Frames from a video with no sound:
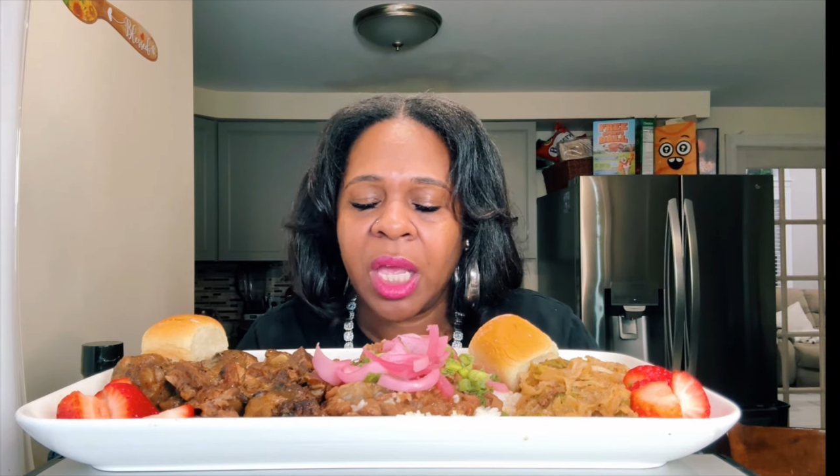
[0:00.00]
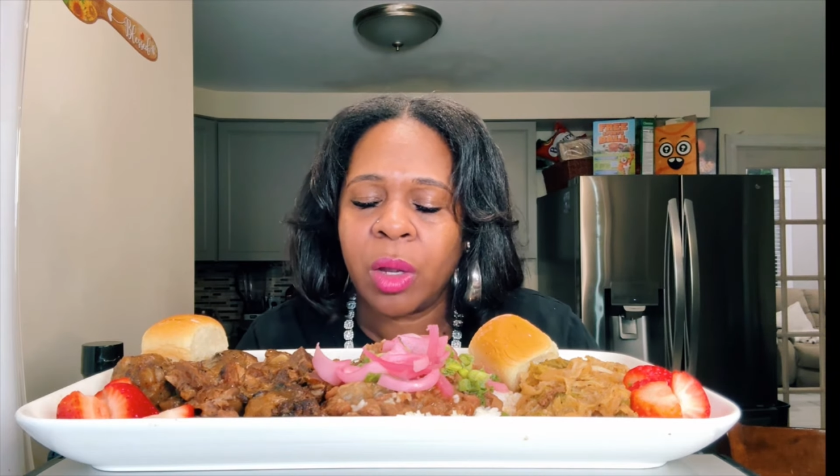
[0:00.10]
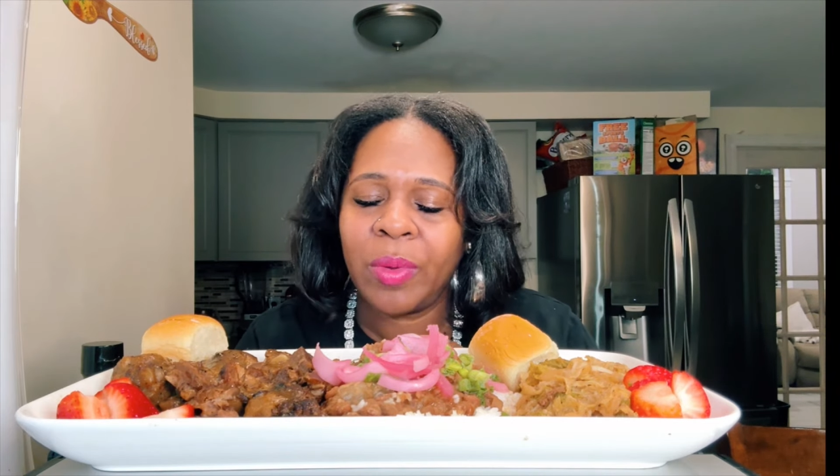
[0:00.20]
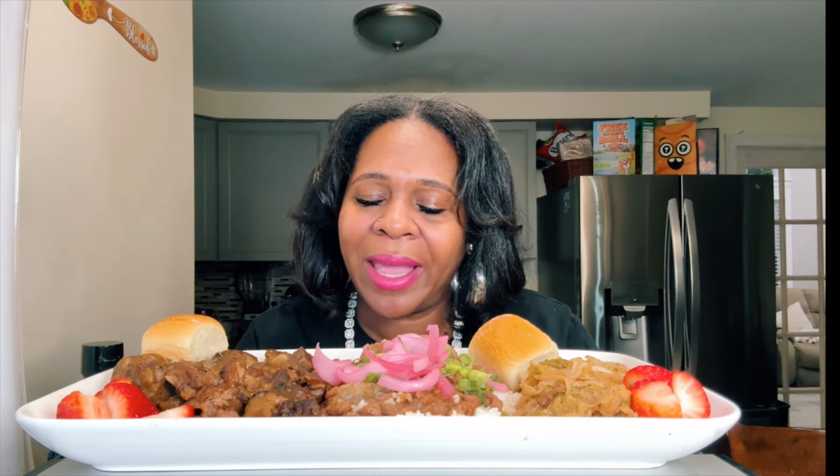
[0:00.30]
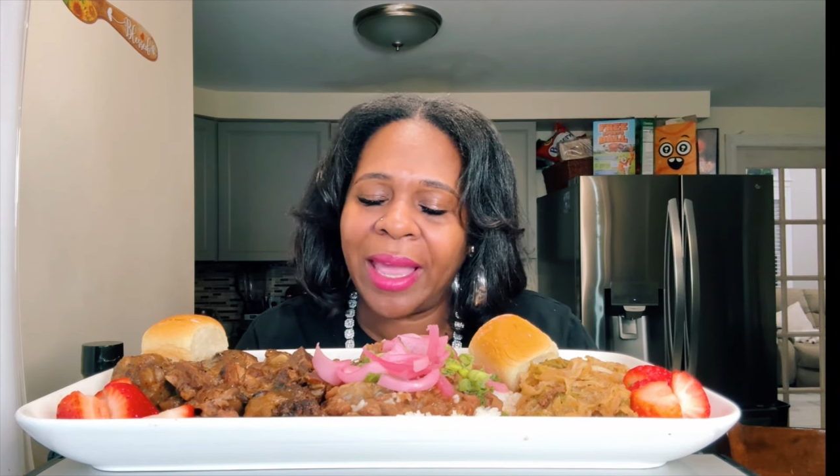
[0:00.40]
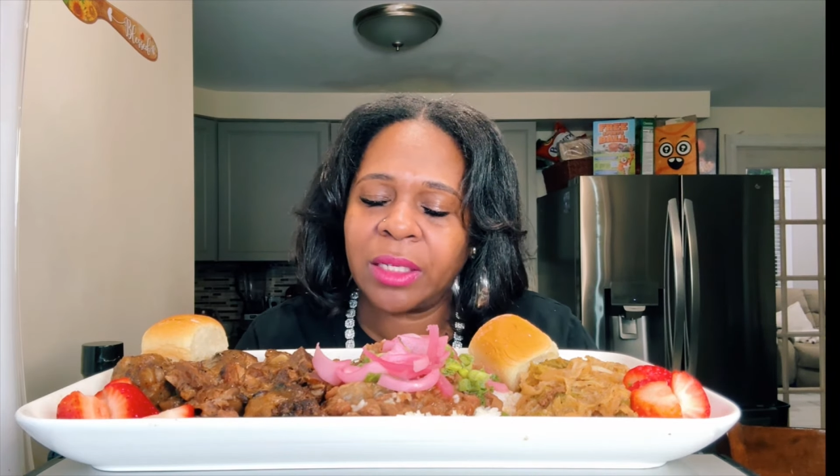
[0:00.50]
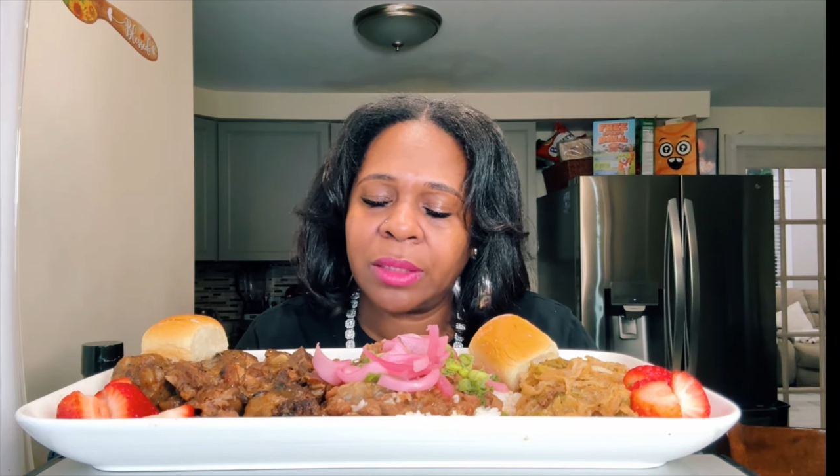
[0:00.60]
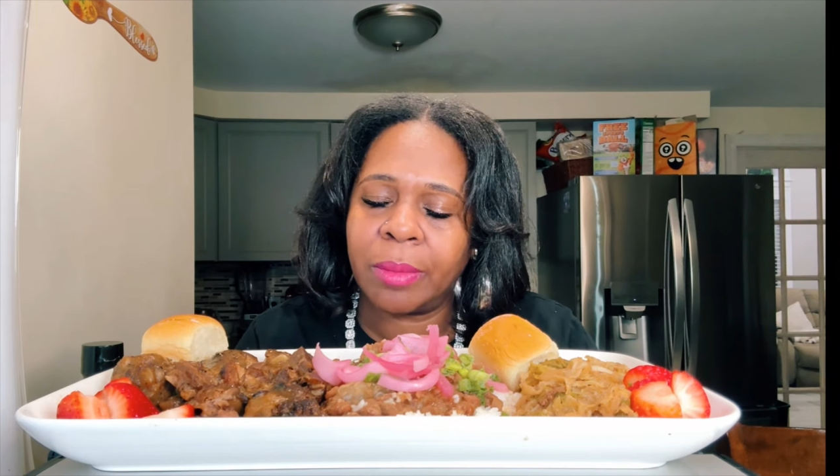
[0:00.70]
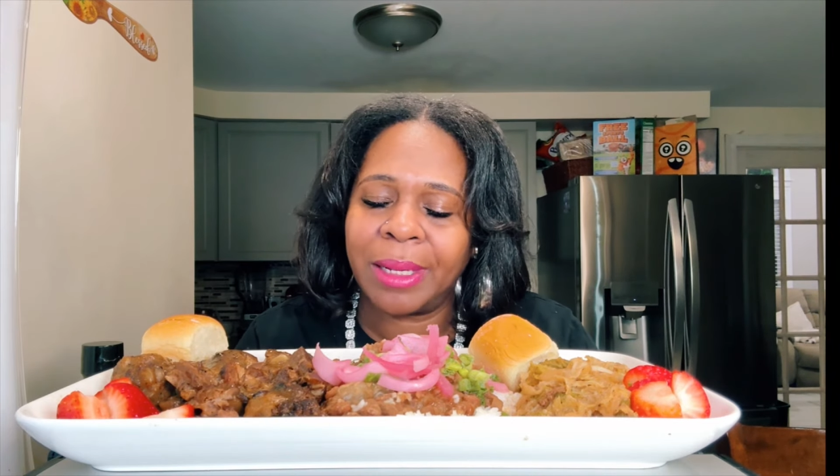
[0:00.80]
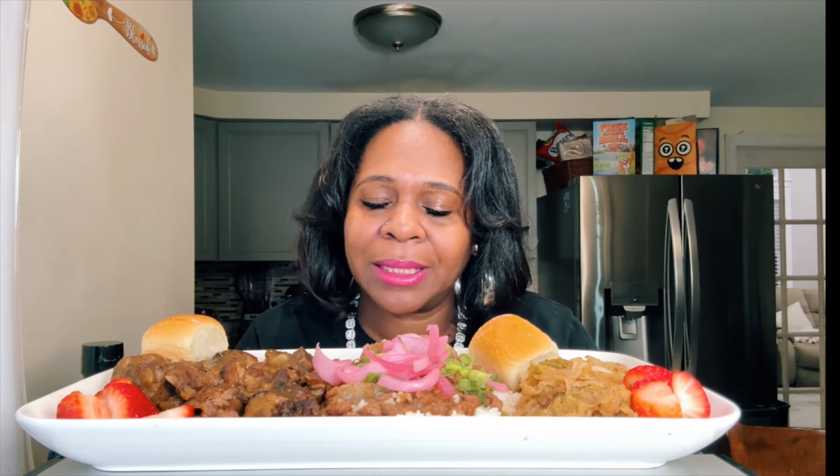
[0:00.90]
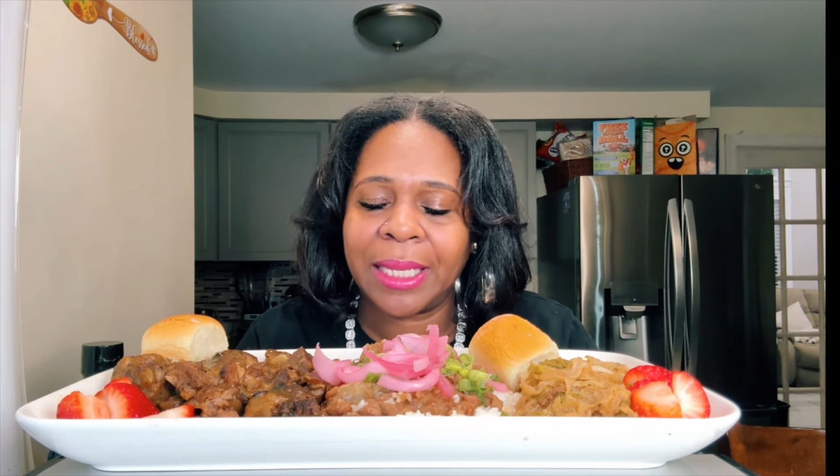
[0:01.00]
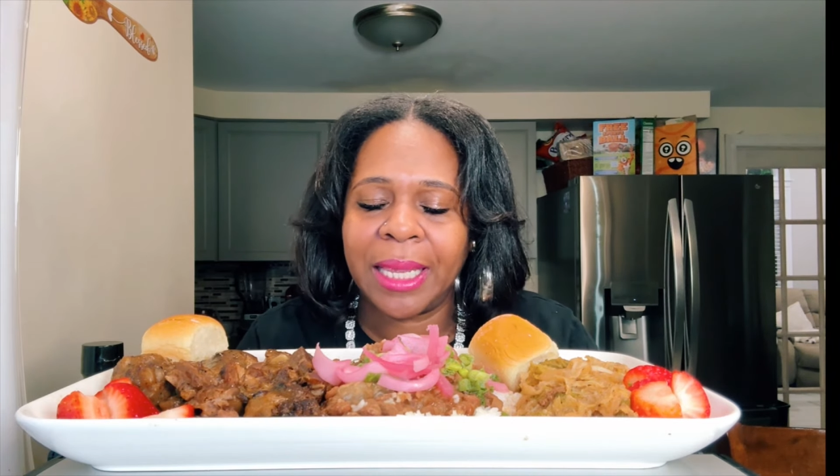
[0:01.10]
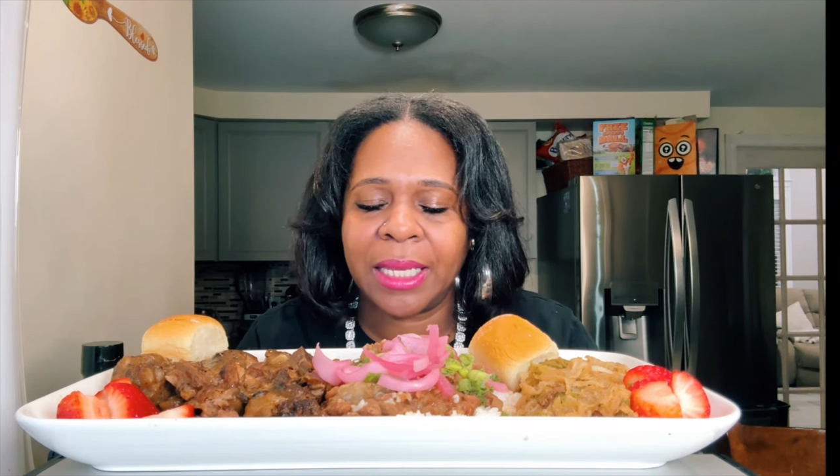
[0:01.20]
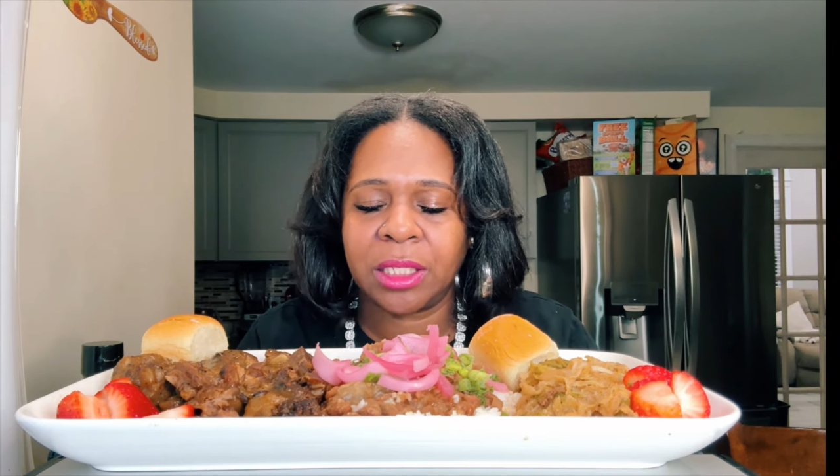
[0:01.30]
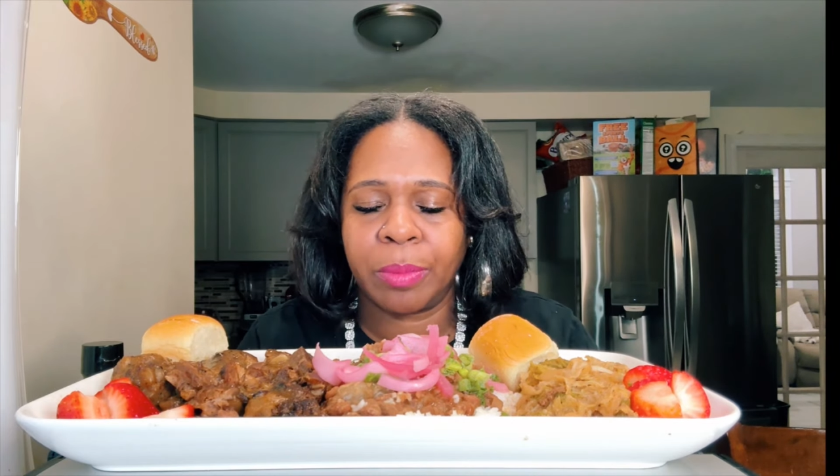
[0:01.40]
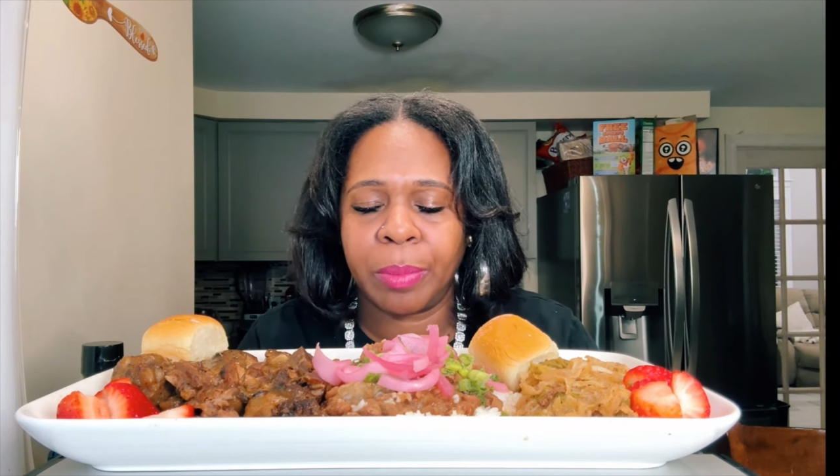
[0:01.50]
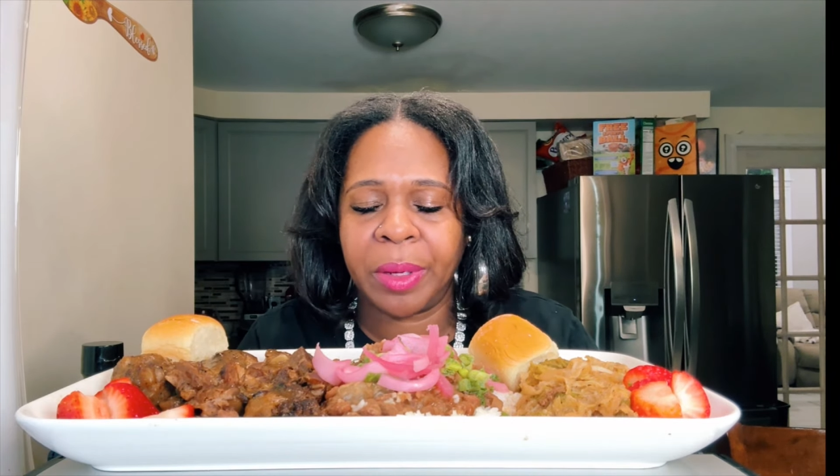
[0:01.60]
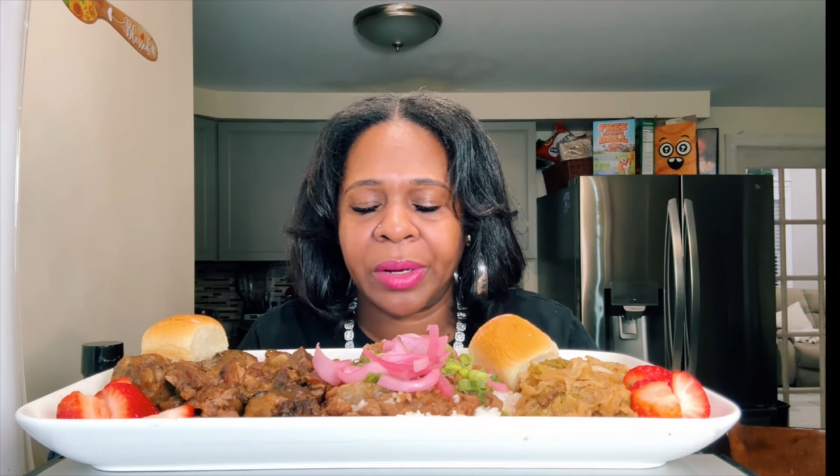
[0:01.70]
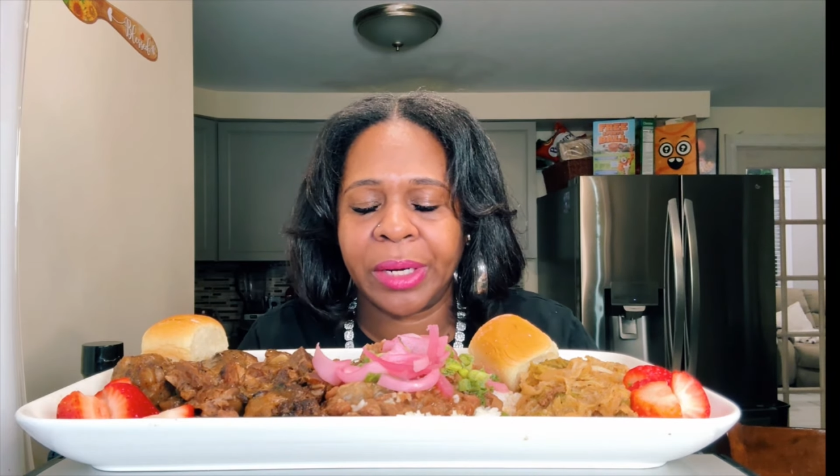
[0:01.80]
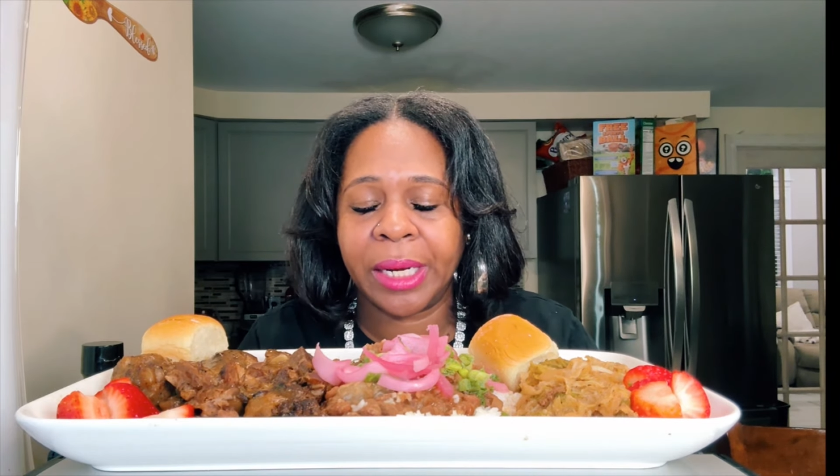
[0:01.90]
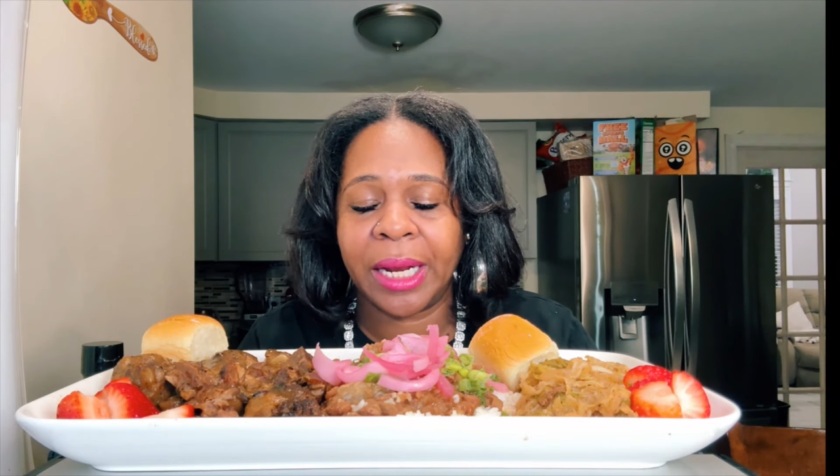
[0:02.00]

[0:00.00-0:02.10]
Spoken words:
We ask you to bless the hands that prepared it and